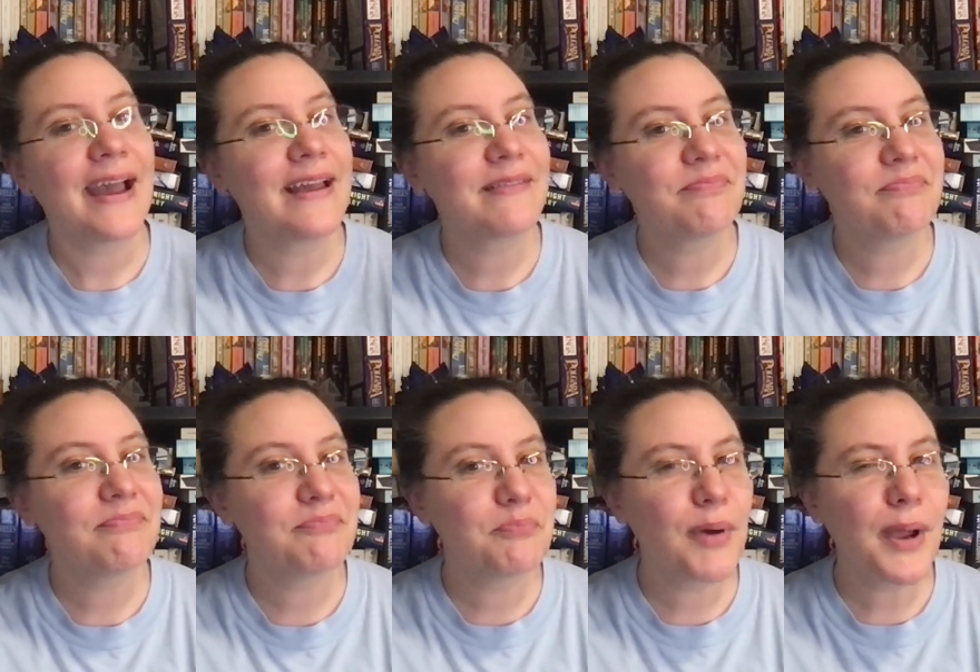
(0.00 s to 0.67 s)
It
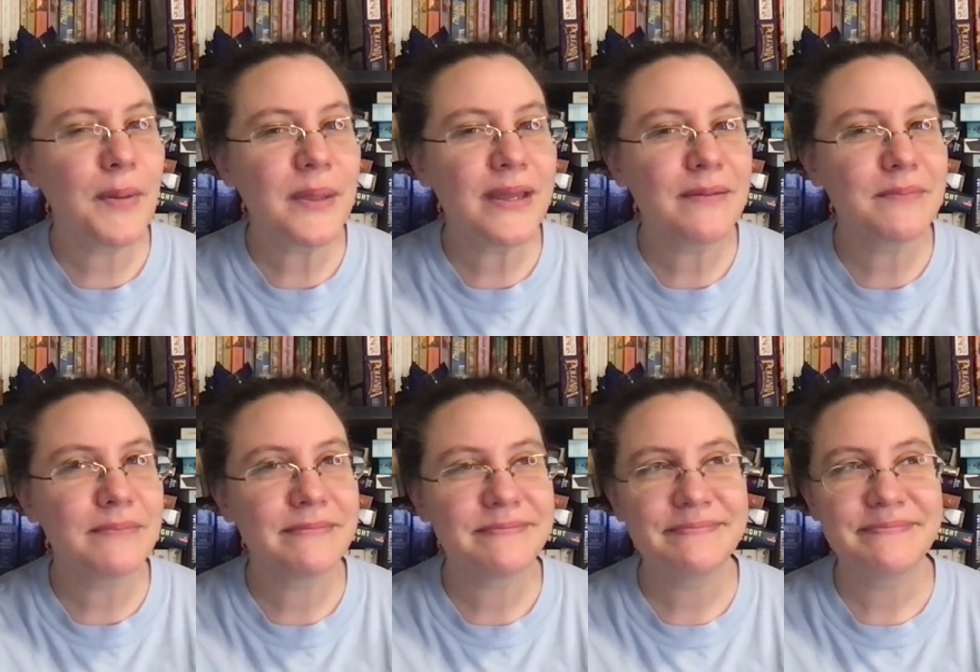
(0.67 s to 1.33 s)
probably
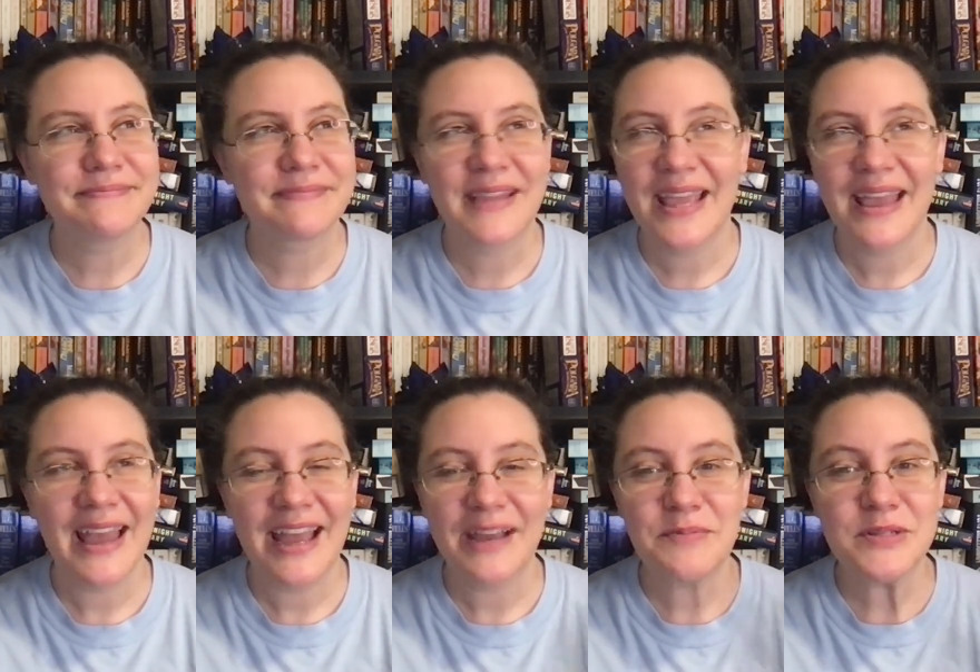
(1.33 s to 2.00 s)
am, mm, mm,
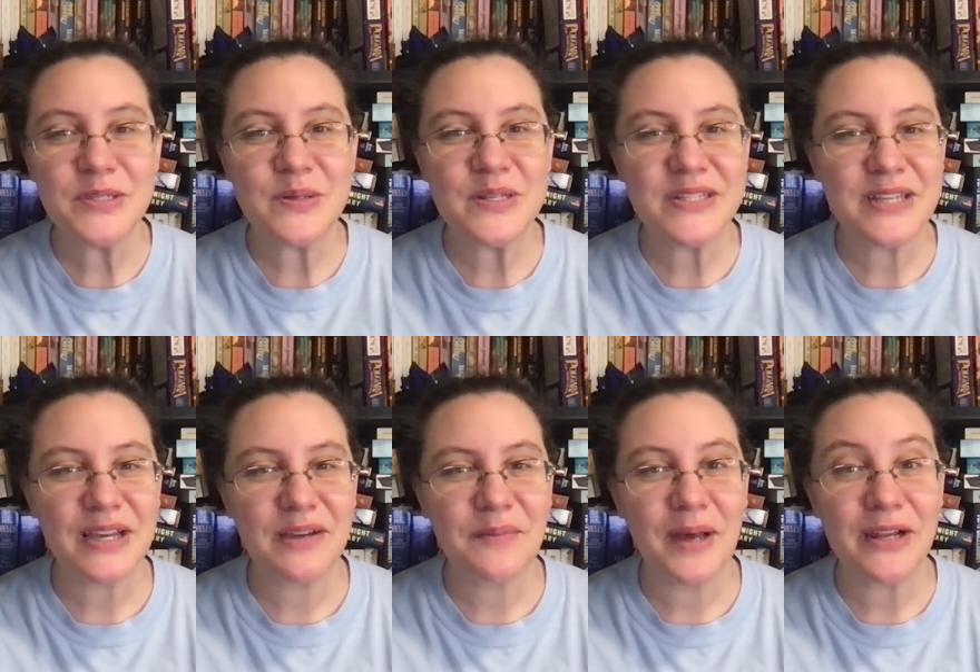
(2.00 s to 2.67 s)
I'm just gonna
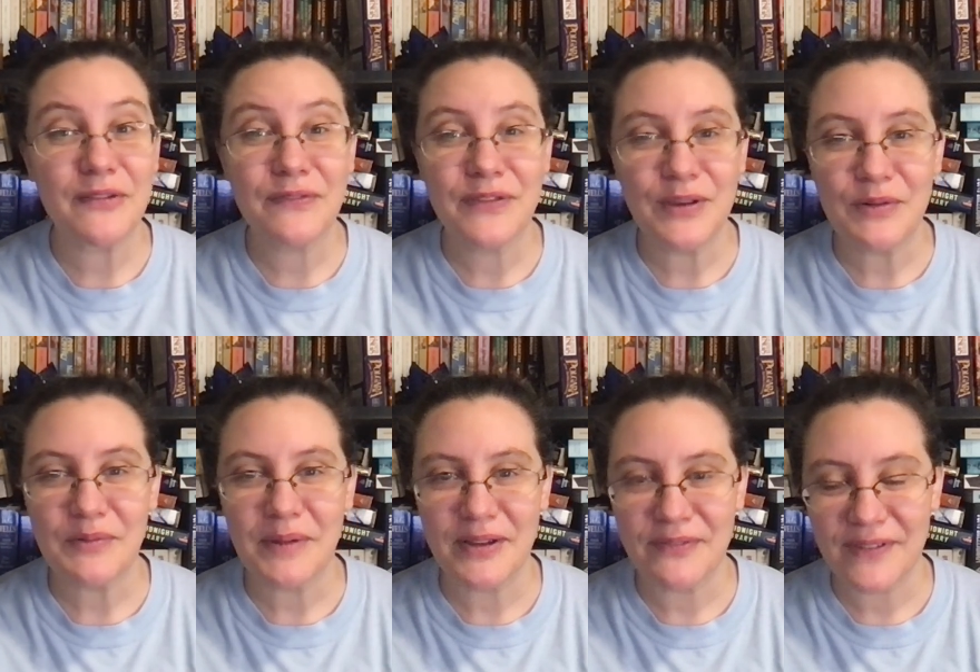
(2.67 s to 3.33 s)
talk about a few
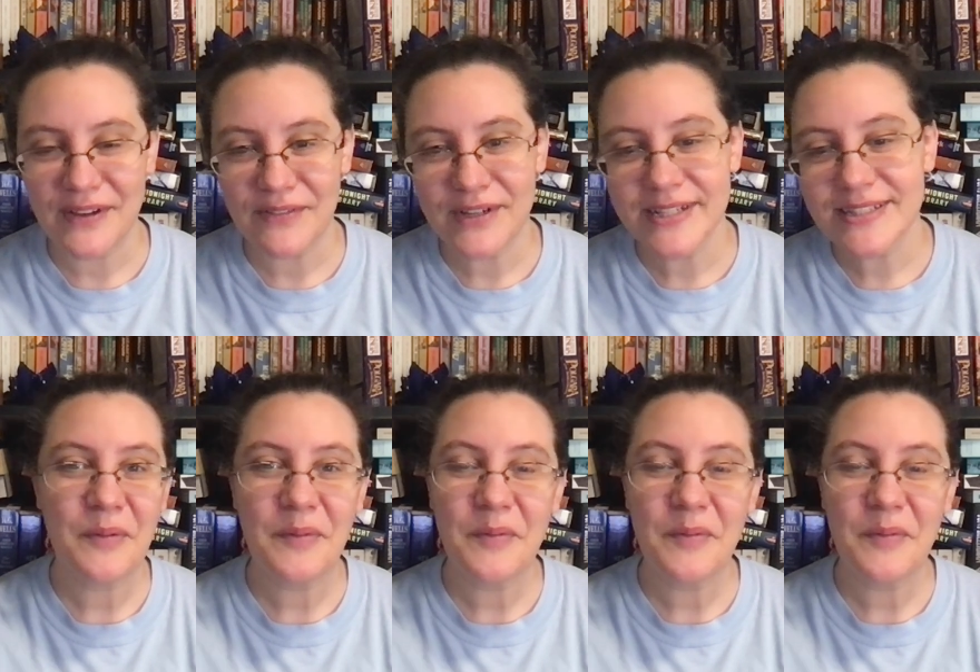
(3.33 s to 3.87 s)
of my favorites.